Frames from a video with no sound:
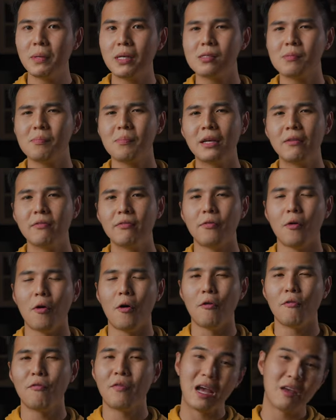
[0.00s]
Mixibait
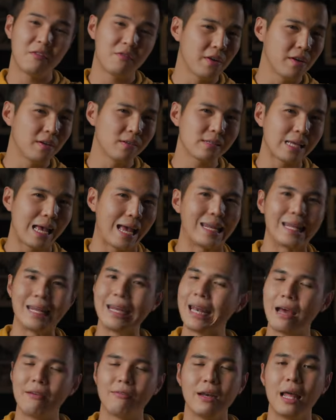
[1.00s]
for 5 years and it
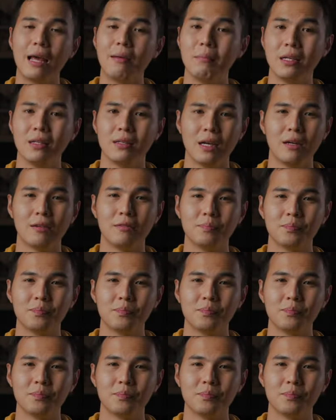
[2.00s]
never let me down.